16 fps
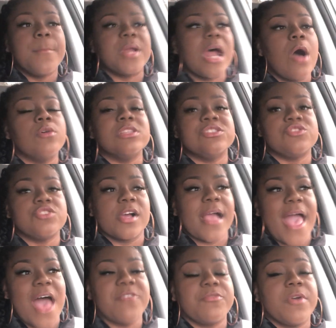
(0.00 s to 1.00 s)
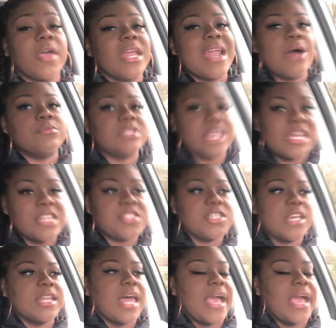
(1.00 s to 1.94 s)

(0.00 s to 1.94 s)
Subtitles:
but I only drunk half of it, and I was itching.